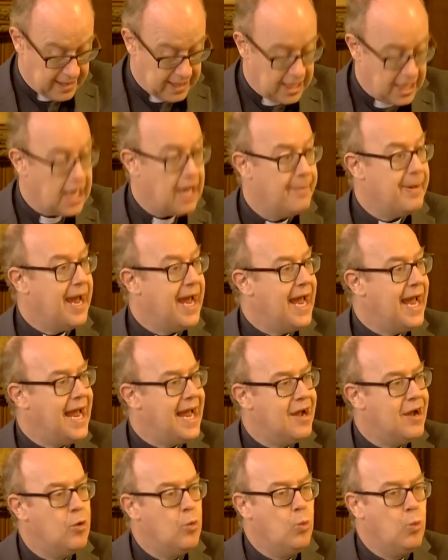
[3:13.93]
about
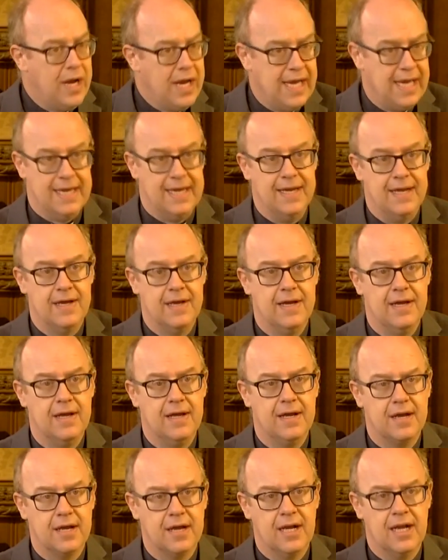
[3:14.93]
how we
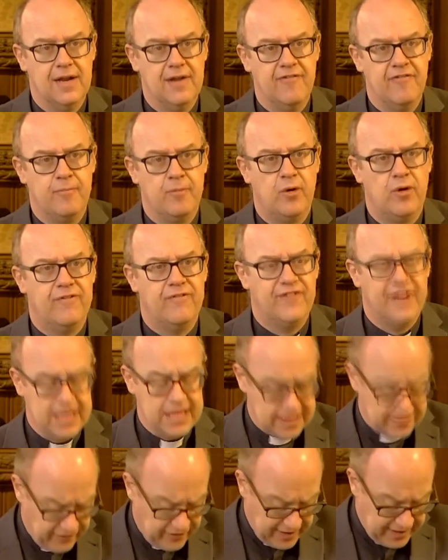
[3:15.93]
can live more
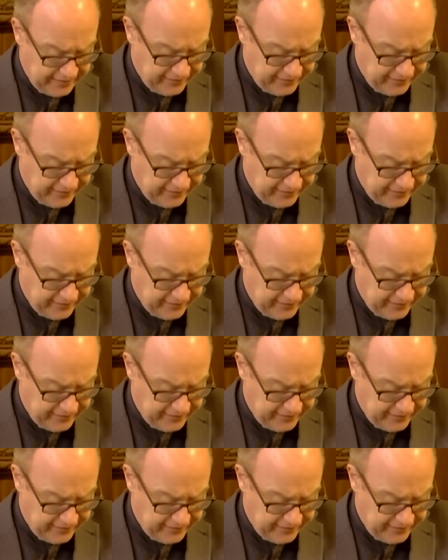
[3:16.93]
faithfully for